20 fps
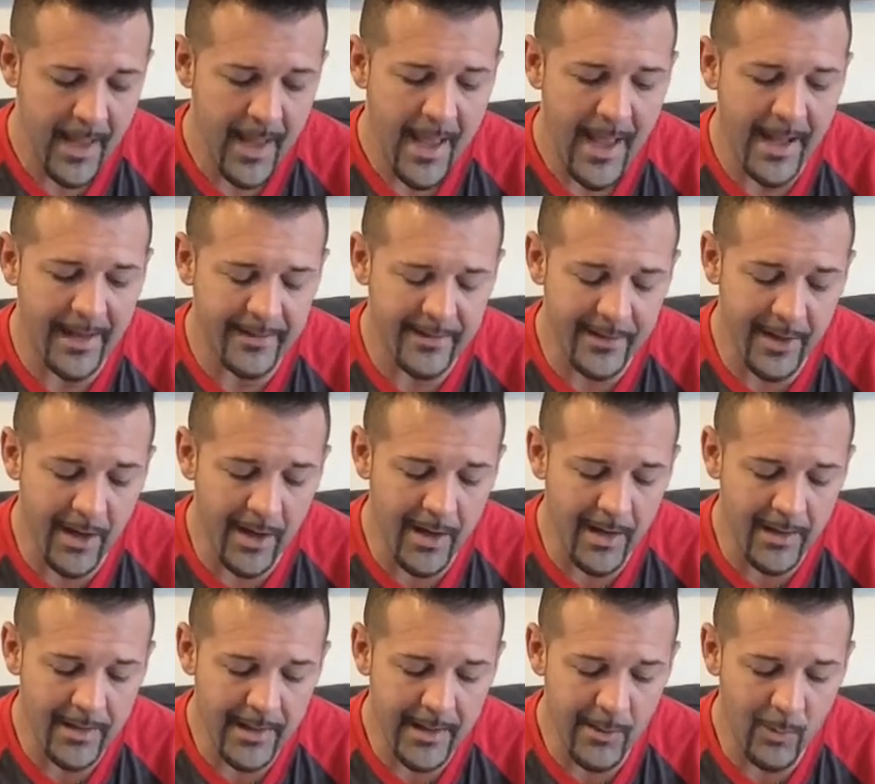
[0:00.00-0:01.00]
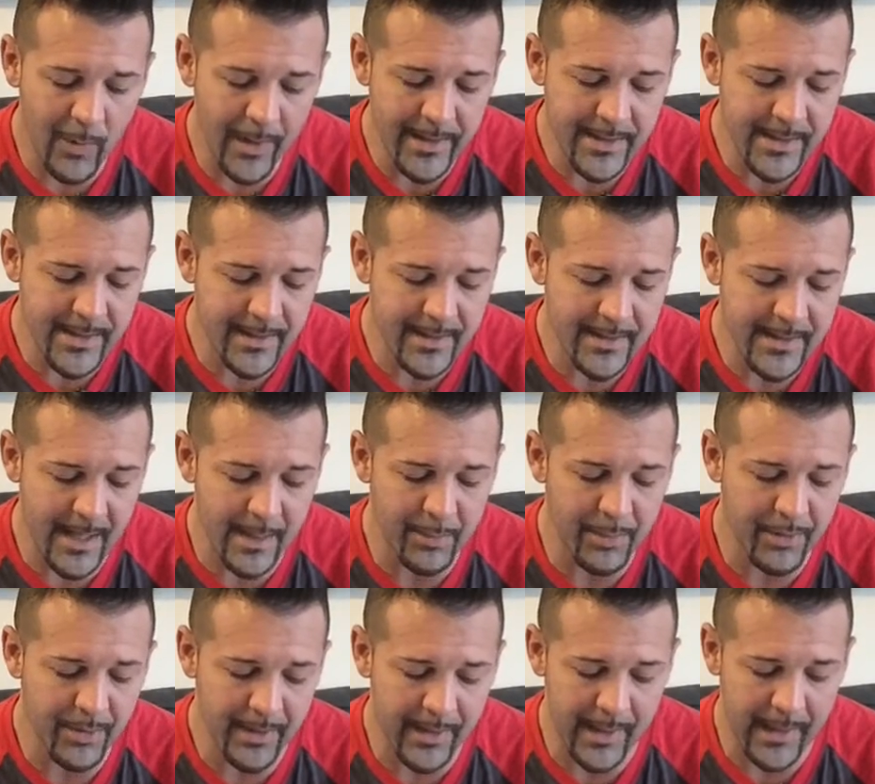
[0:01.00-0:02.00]
At dawn, he went to the
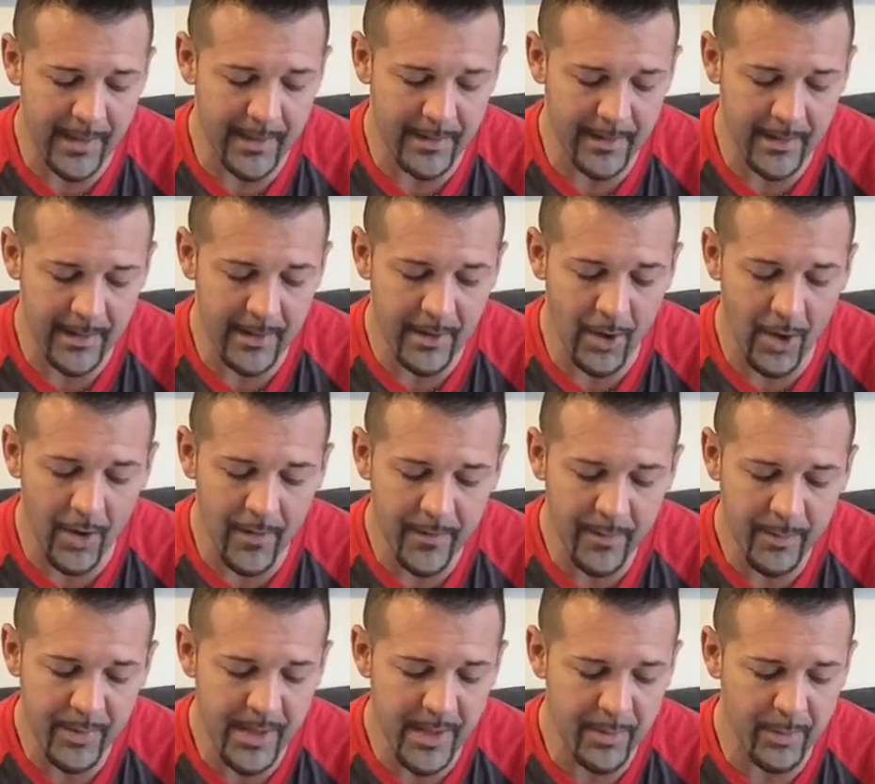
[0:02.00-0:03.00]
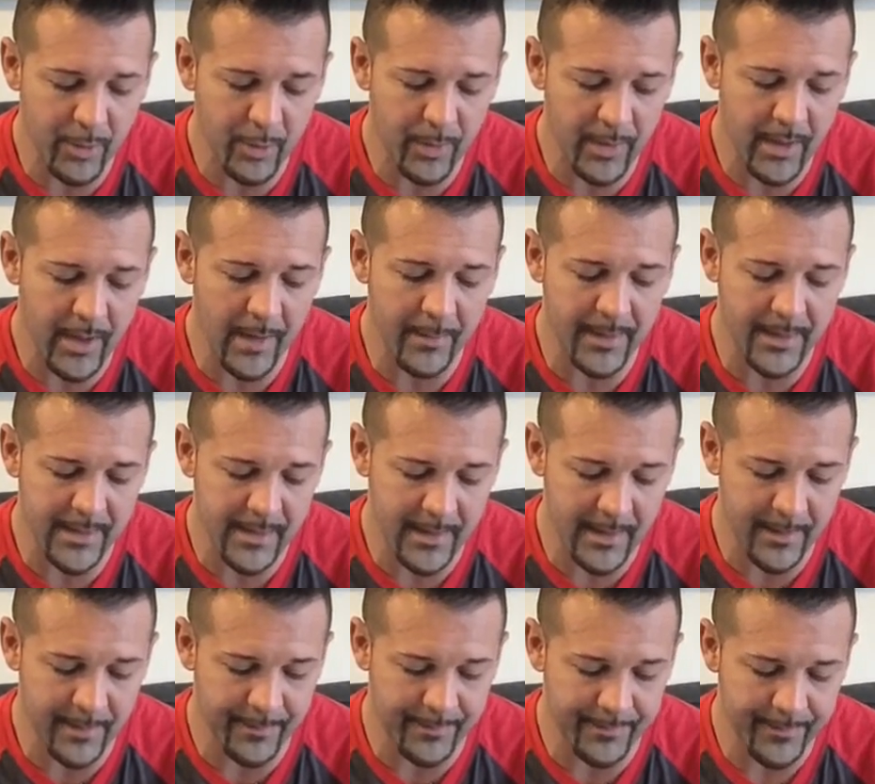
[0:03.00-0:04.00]
temple again, and all the people were coming to
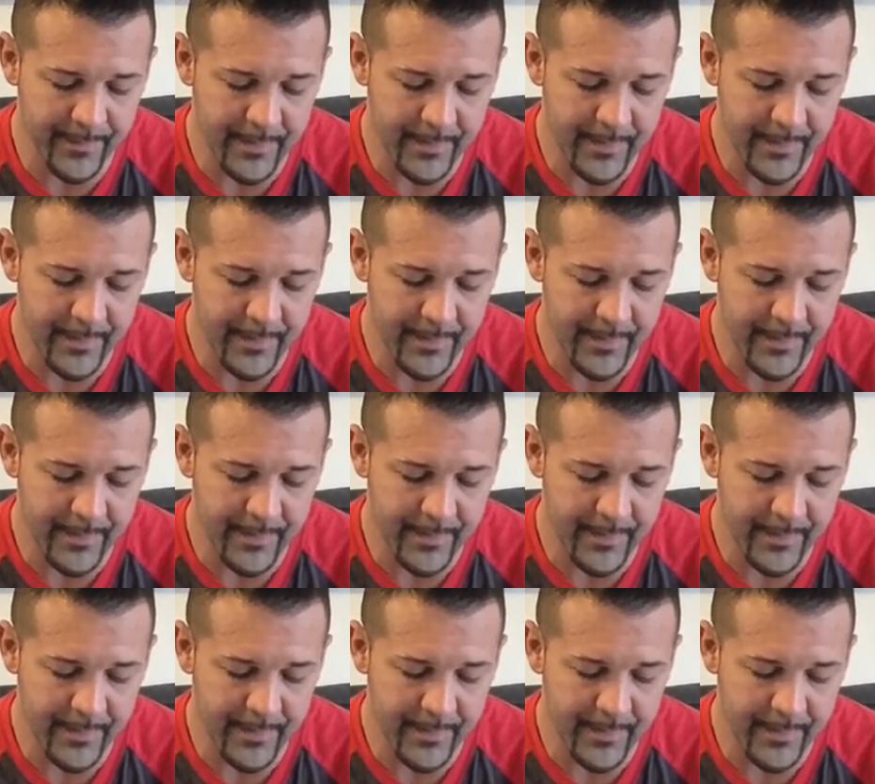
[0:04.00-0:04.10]
him.